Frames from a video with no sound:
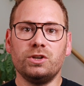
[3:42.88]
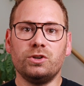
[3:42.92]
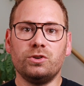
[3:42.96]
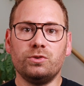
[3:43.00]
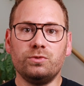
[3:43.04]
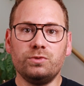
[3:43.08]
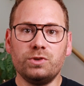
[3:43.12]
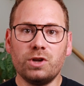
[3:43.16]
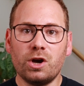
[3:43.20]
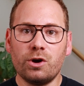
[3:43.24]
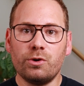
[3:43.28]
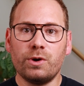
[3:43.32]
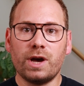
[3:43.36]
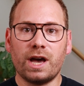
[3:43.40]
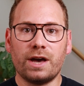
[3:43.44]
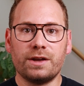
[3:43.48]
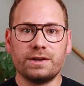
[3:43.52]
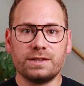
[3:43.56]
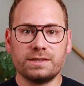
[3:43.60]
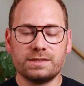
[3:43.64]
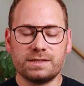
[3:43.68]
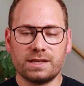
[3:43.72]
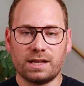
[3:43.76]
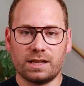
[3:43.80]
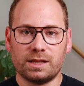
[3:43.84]
who know how
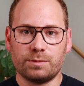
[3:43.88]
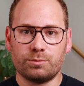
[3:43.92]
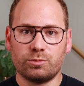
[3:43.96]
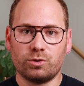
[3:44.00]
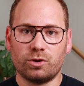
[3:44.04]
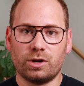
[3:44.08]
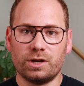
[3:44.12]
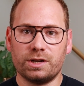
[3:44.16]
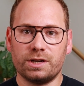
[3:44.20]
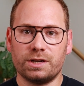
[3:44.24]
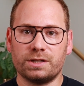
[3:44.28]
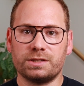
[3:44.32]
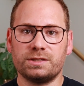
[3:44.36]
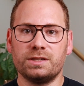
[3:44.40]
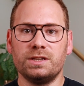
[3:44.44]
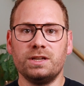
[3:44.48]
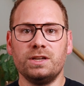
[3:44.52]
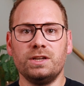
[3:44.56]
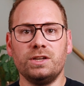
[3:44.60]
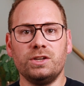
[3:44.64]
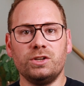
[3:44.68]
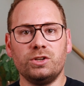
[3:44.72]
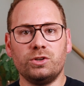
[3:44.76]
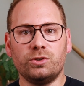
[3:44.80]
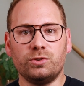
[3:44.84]
to sell a product,
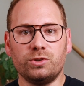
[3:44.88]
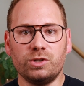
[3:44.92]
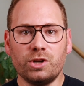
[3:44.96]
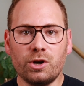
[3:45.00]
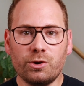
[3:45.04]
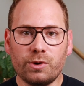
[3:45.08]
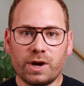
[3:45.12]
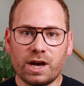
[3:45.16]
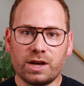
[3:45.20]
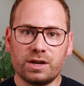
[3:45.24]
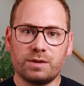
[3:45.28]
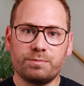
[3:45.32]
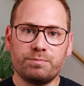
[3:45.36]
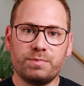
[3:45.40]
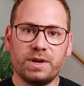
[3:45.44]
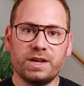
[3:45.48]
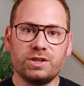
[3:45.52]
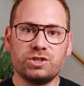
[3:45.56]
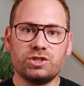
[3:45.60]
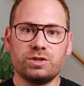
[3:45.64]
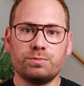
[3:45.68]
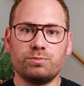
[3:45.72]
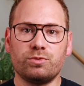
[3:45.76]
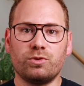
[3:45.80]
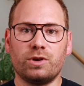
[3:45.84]
who know how to
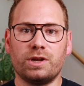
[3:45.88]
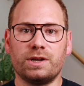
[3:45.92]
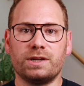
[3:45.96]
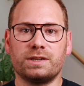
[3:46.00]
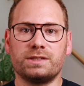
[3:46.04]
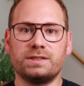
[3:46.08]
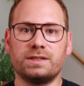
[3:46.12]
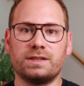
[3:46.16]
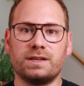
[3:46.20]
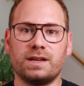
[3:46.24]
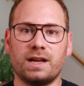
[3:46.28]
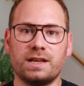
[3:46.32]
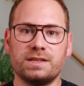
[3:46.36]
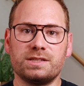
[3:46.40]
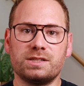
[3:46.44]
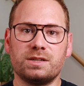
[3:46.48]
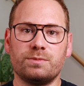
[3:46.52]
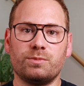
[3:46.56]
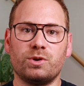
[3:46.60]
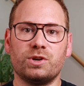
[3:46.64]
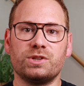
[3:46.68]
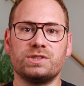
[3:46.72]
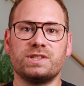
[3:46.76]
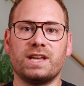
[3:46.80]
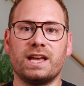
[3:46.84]
pitch a product to
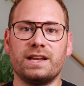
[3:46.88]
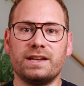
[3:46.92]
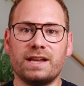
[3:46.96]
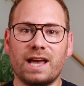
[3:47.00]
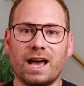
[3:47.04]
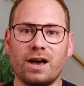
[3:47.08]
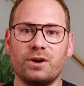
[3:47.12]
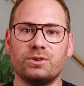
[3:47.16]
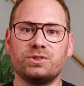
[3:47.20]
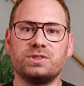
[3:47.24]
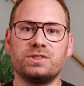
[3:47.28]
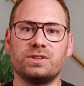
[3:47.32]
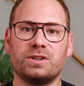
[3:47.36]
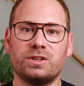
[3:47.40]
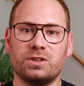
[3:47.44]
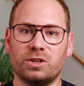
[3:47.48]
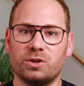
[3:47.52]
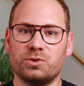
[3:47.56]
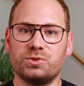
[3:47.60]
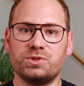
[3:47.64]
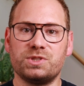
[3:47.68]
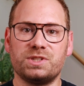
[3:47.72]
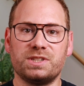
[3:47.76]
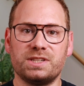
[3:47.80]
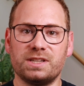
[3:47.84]
customers and how to
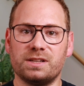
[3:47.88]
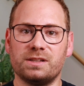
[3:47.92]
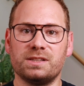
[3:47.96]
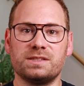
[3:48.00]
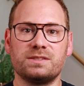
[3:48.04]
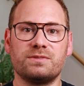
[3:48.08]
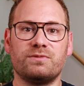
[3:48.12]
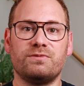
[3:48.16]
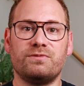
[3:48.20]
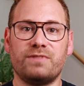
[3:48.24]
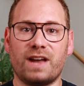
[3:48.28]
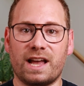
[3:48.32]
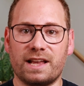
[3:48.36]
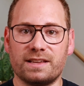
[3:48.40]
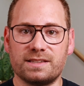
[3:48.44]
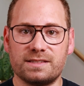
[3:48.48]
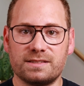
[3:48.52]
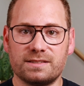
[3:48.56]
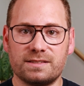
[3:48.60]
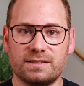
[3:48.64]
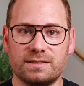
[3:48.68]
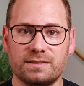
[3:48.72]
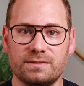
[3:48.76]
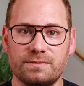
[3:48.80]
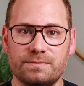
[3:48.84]
close deals
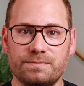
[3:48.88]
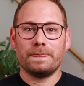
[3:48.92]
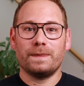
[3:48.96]
fast.